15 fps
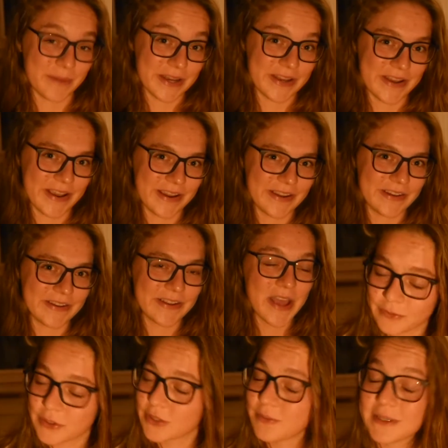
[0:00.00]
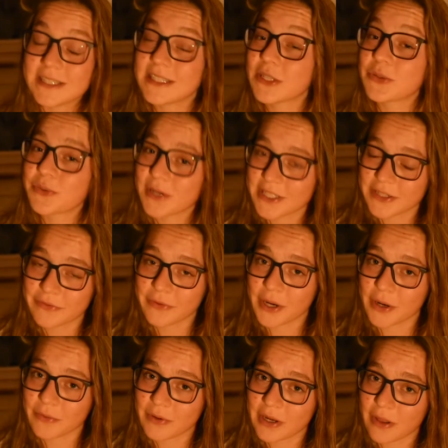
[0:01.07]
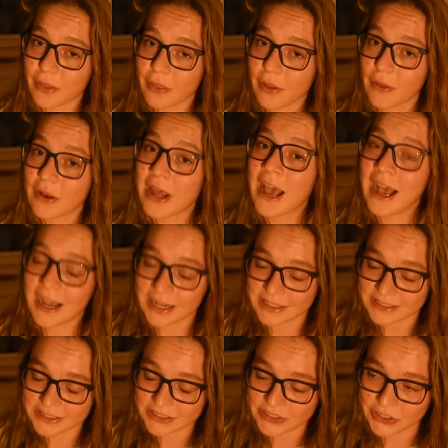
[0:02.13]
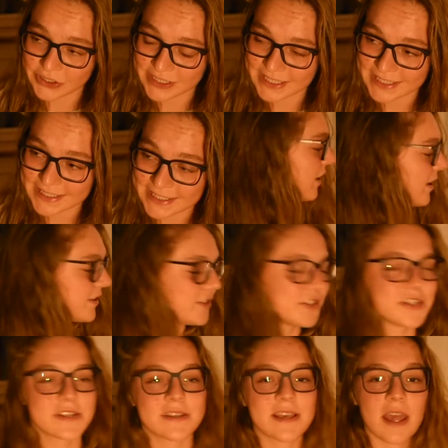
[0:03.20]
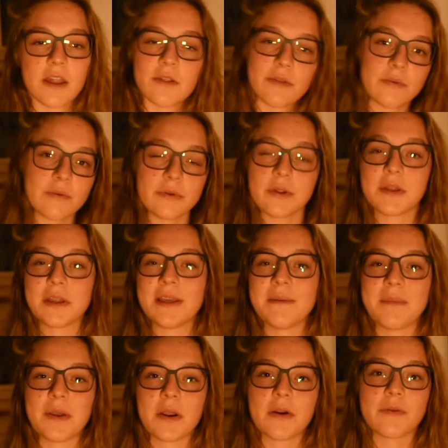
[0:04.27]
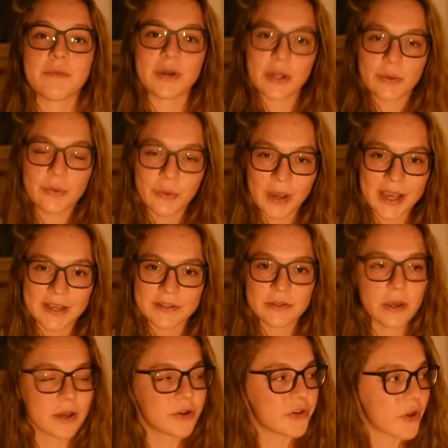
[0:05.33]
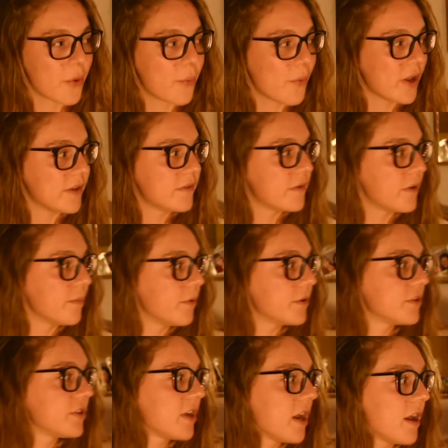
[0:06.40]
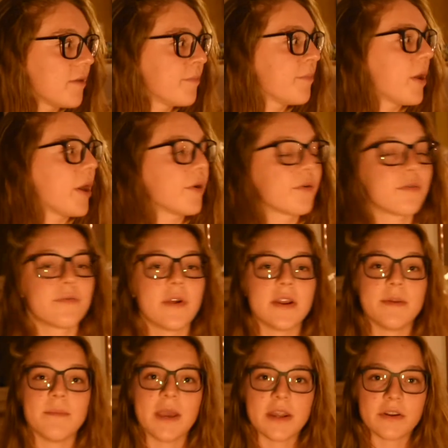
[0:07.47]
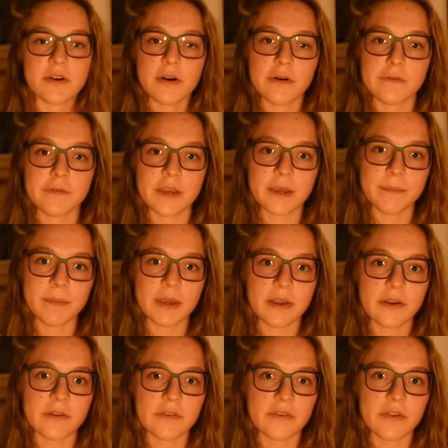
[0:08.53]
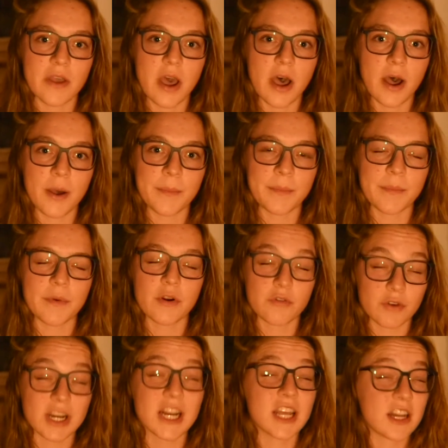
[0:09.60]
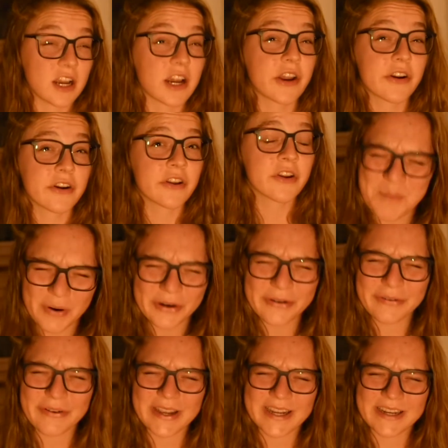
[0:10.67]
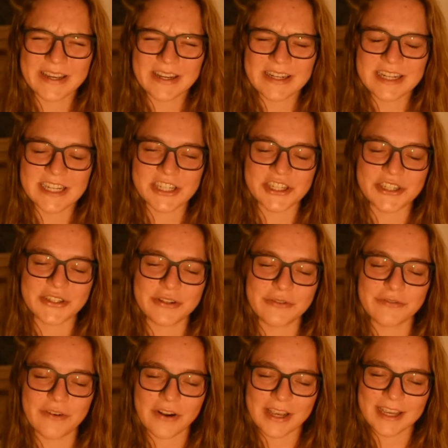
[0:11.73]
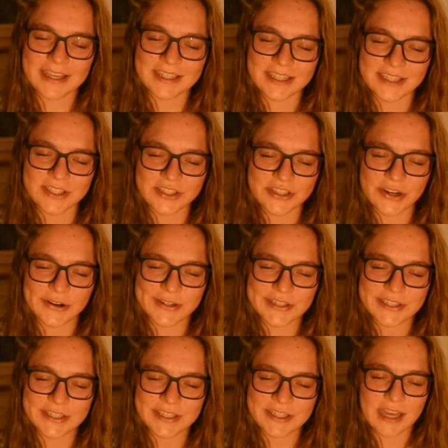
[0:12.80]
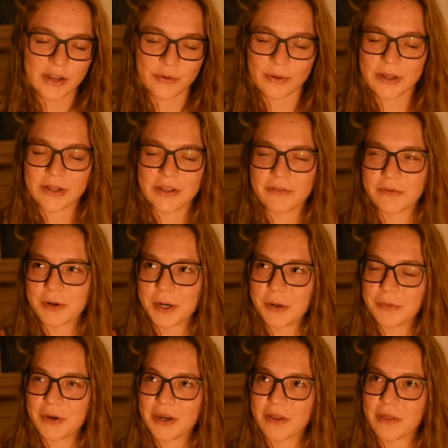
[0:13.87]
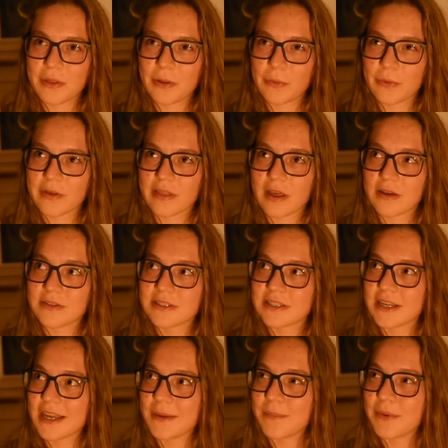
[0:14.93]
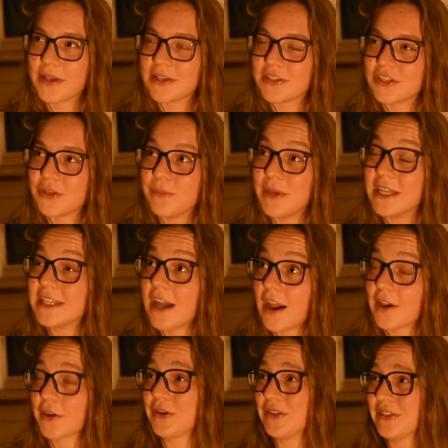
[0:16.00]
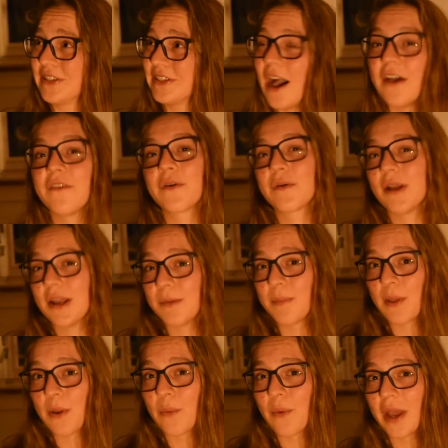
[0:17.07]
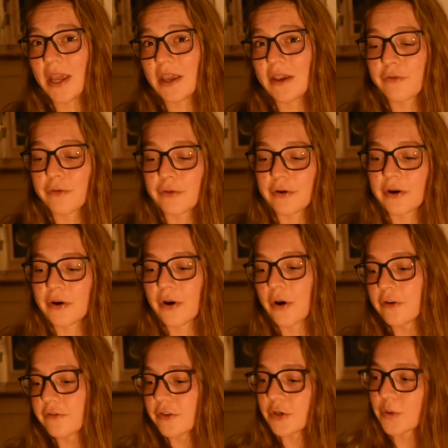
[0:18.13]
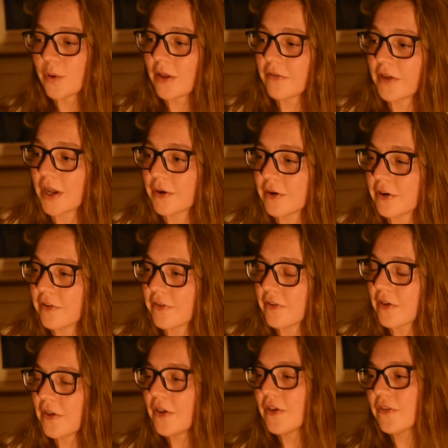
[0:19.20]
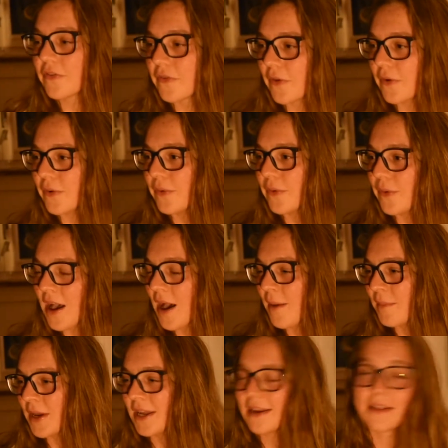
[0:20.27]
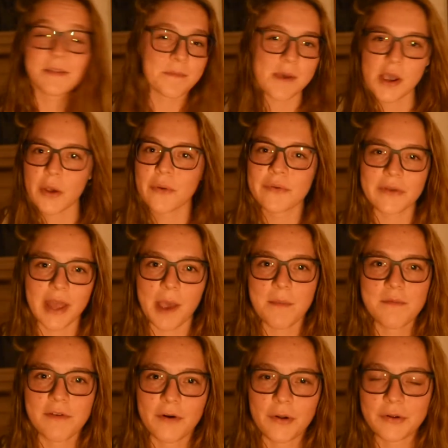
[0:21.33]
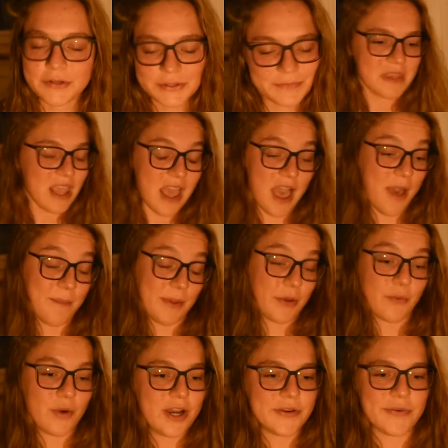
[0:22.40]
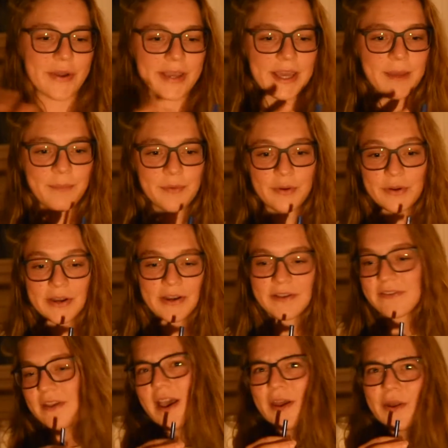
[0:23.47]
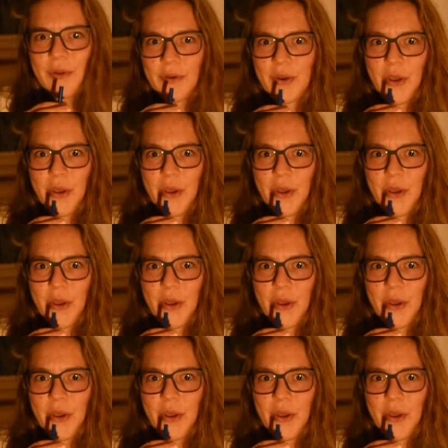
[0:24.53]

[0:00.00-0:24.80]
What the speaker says: midnight, which means the 24-hour readathon has started. Let's just get through the TBR real quick so I don't waste too much time. I already made coffee because I'm really tired. Perfect condition to fucking start a 24-hour readathon without sleep is to be tired. I've already been awake for over 12 hours, so I mean, it's my own damn fault. I mean, why do I keep doing this? I don't